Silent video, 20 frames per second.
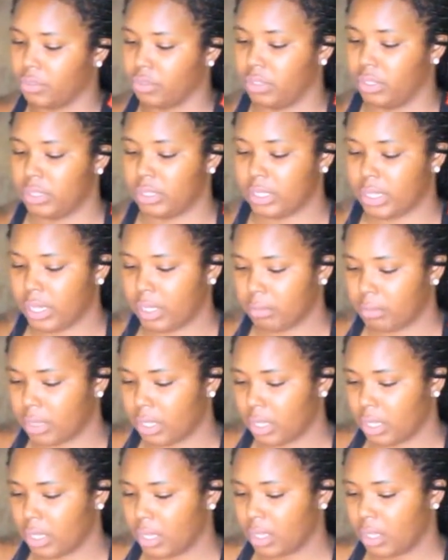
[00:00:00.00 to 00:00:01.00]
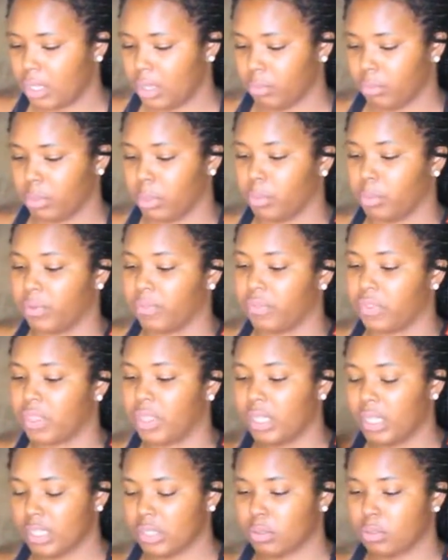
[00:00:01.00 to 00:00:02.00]
do the same thing, but with
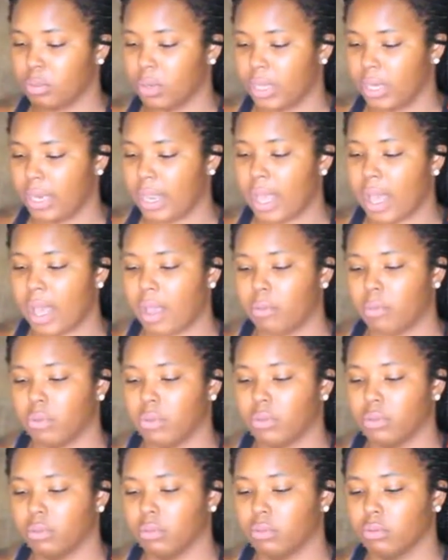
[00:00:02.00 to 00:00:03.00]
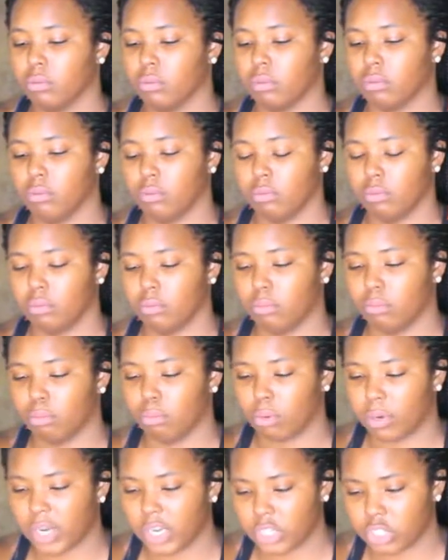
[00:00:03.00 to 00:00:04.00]
this one I will
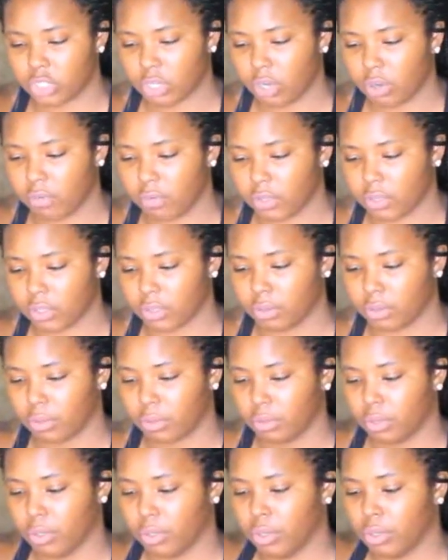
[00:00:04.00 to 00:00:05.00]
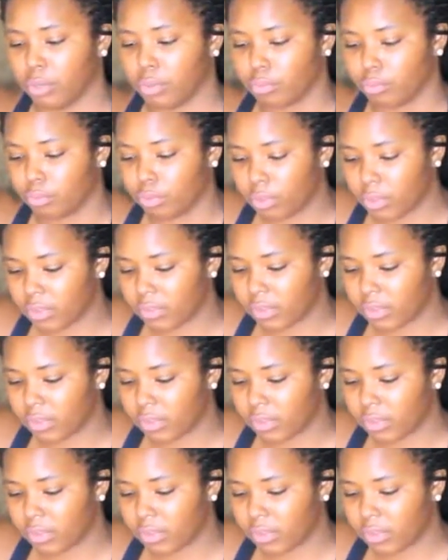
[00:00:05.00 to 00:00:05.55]
brush over the root